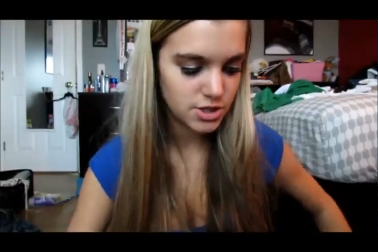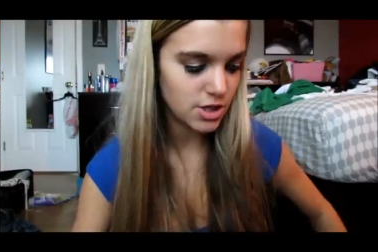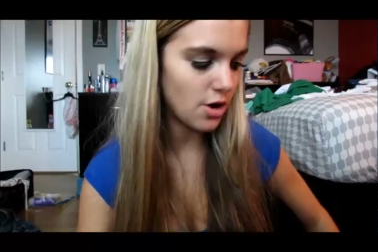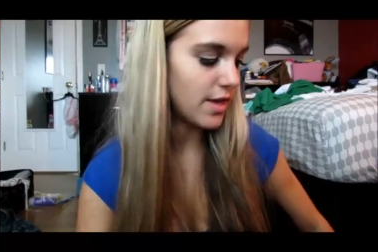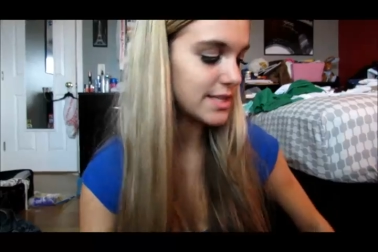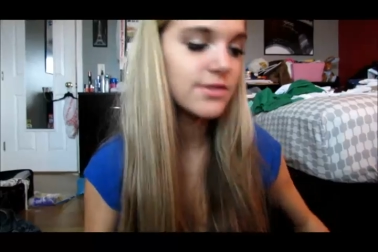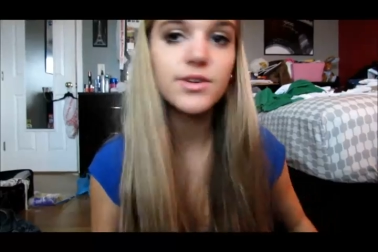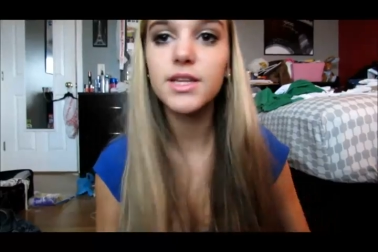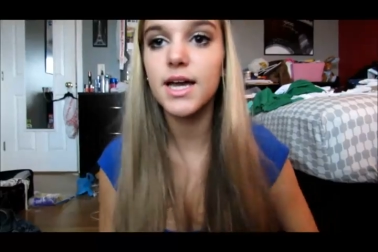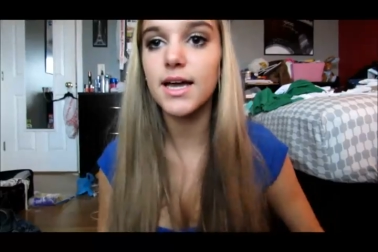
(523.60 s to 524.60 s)
So that's
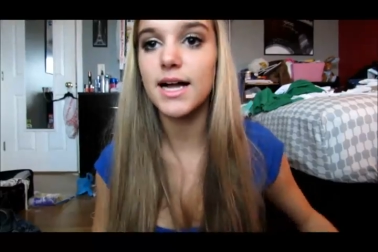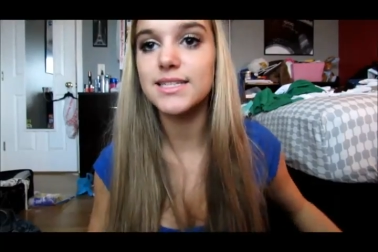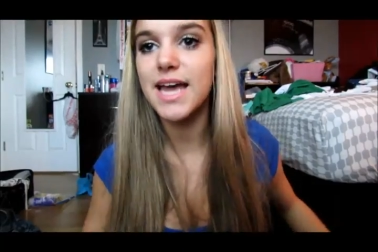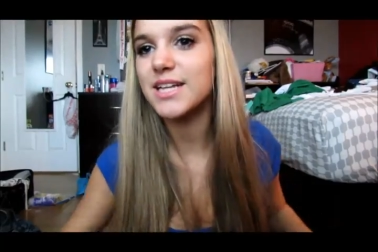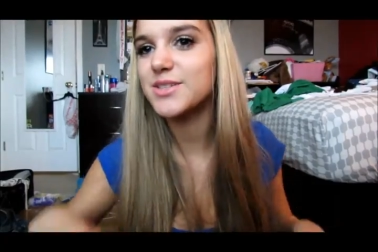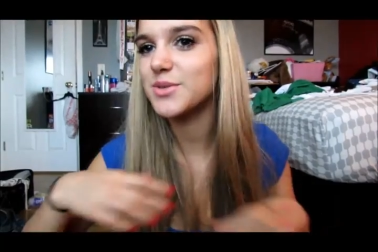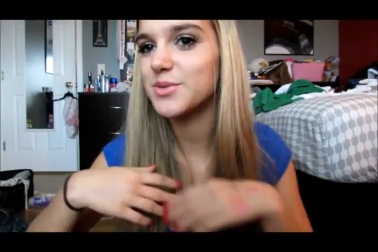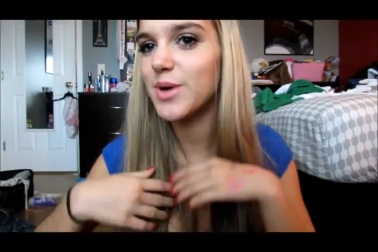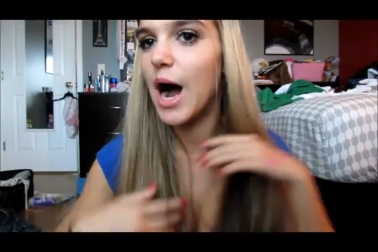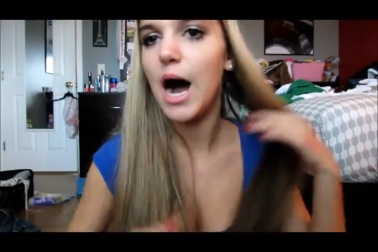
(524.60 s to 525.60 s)
everything I got at
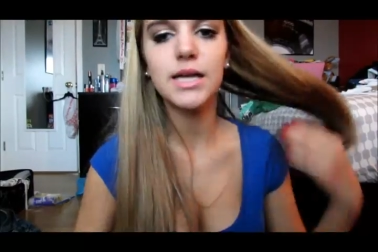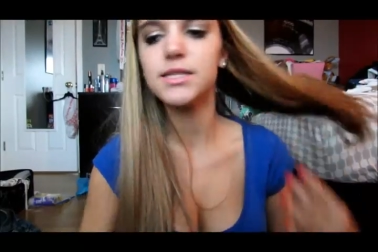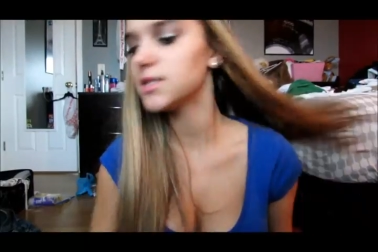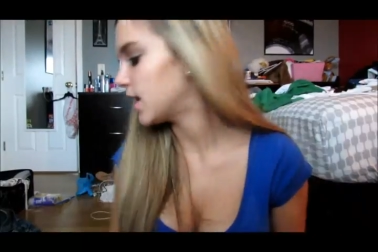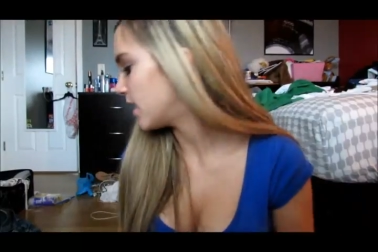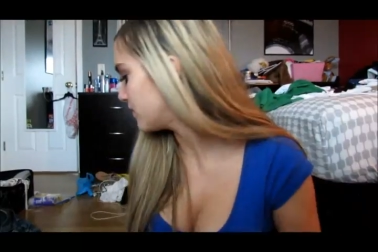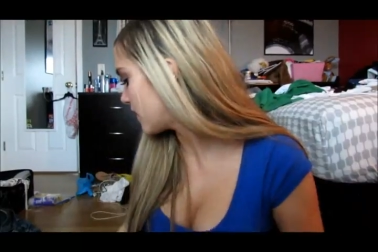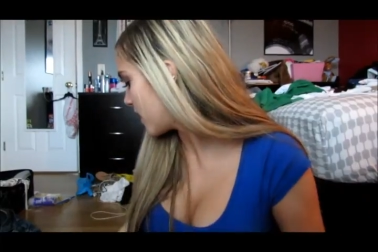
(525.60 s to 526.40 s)
Ross, and